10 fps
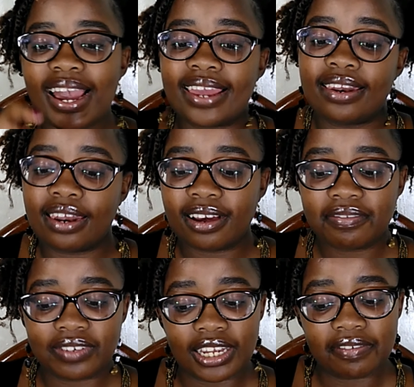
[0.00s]
I love,
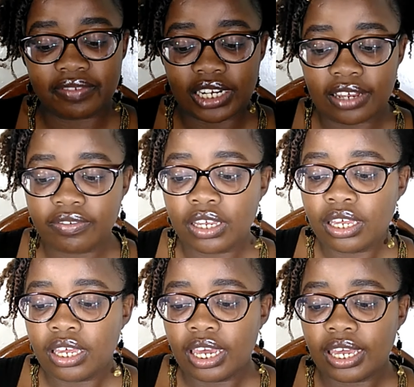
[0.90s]

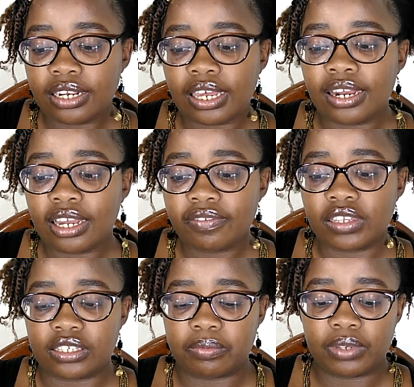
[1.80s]
and I love the
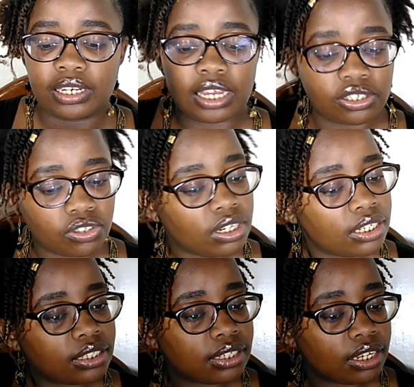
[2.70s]
smell. Actually
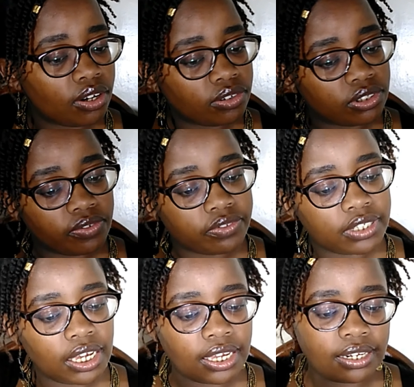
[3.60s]
10 out of
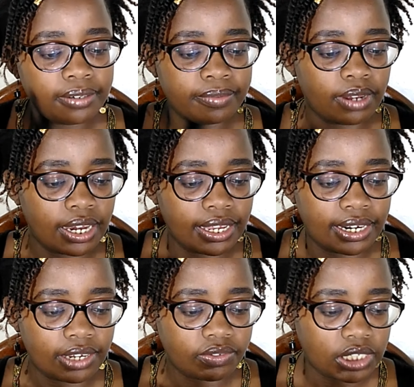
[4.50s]
10. I
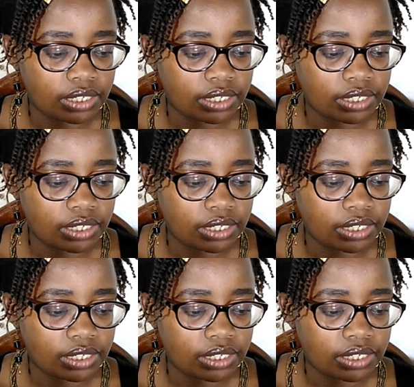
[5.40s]
love.